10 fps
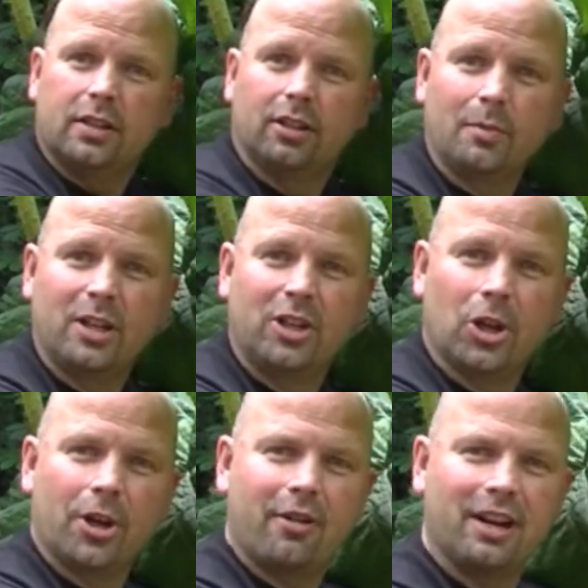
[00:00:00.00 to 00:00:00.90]
Look at me
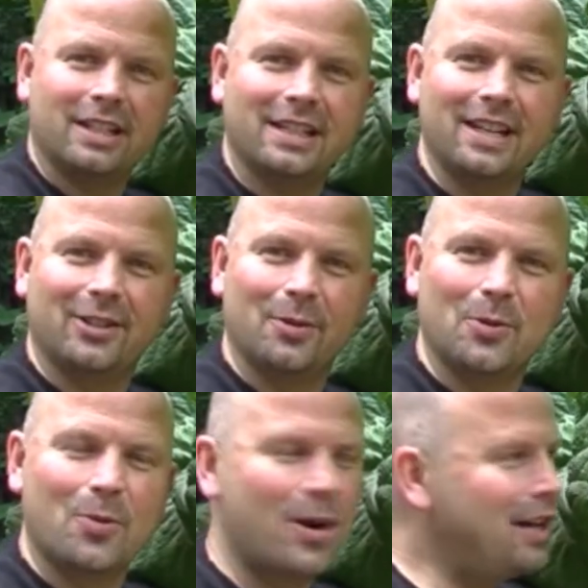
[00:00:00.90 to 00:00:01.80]
gunnera, they're
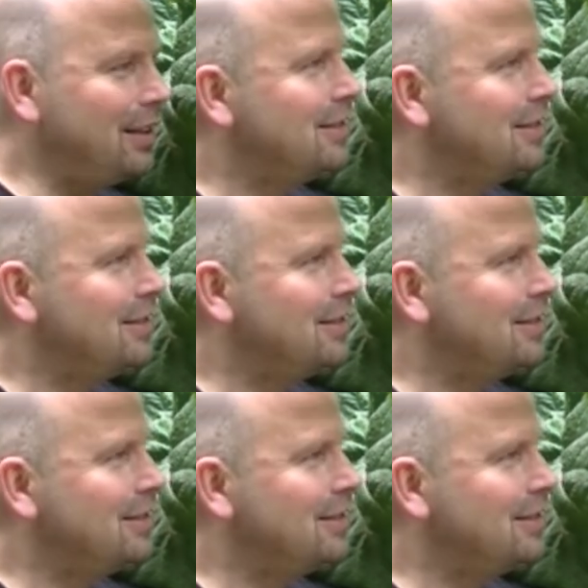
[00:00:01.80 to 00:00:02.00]
doing well.